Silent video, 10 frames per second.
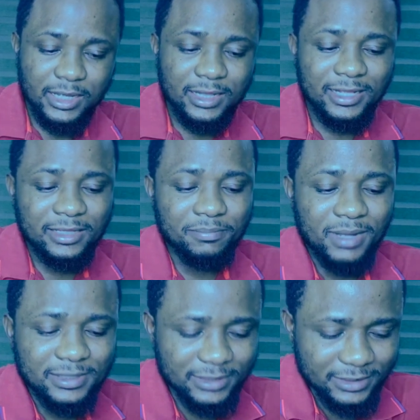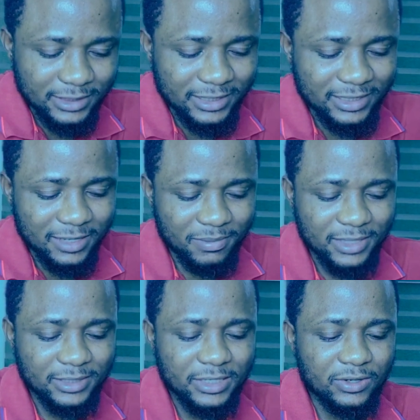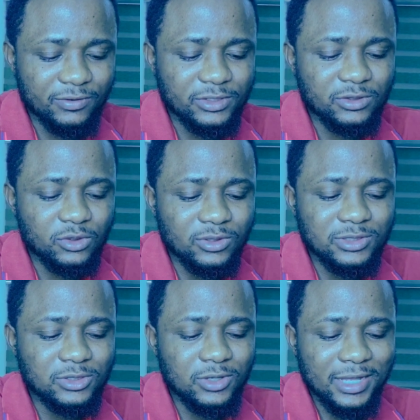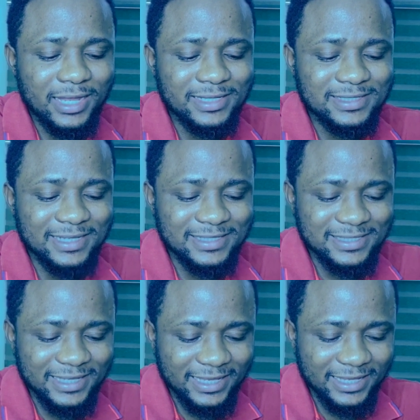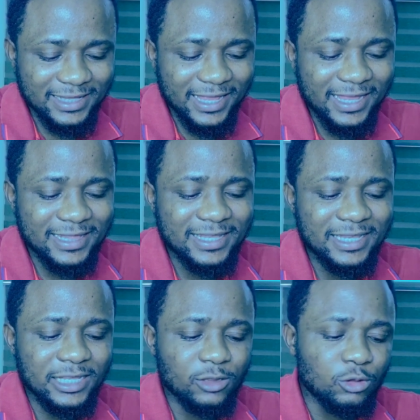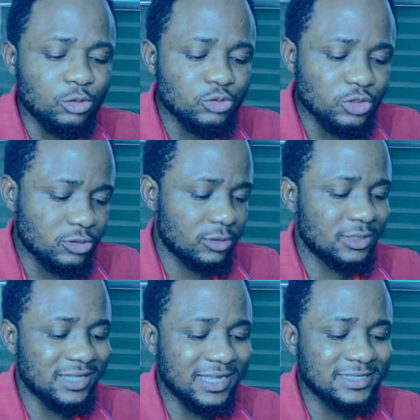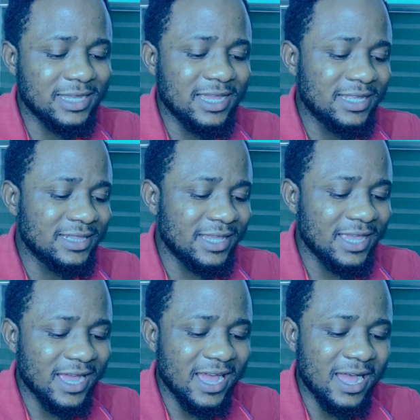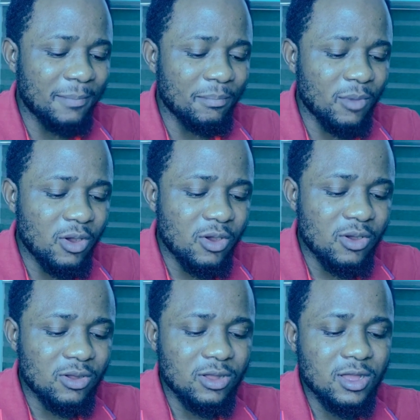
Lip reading: Let bandit, kidnapper, and terrorist not entertain any illusion that they are more